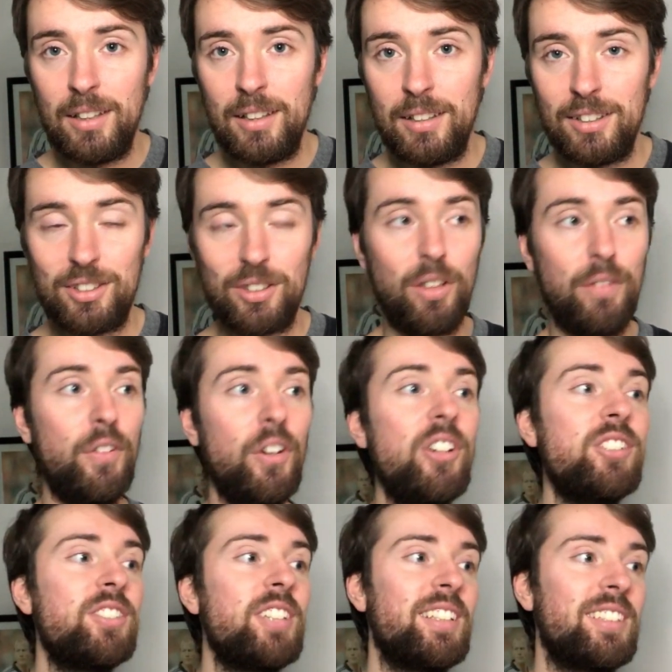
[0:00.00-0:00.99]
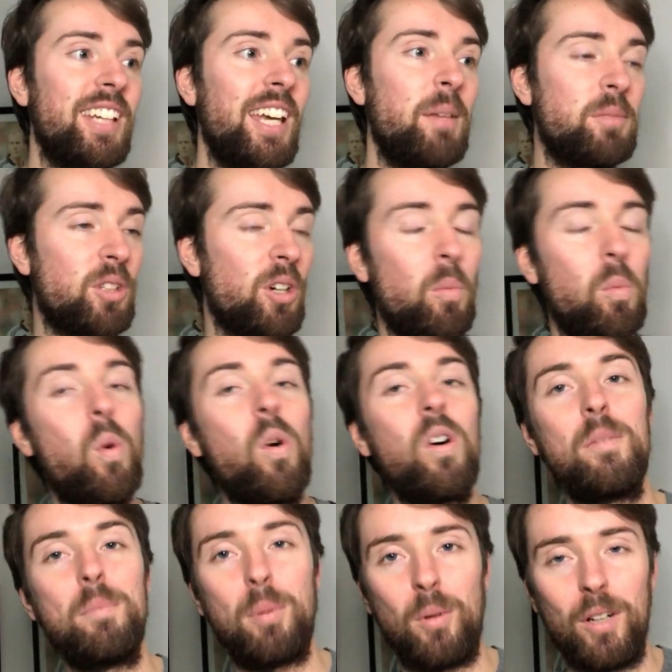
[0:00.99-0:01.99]
So the first six games got
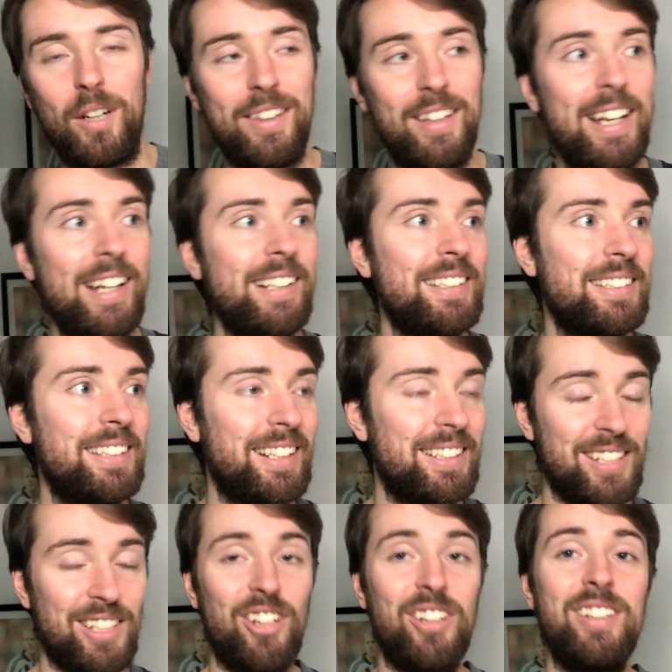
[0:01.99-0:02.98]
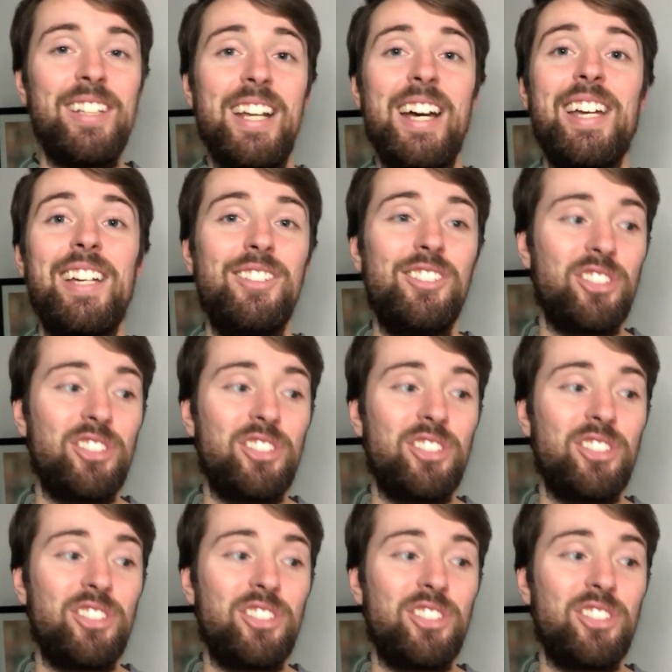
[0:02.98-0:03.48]
1 point. The next six, they got 9.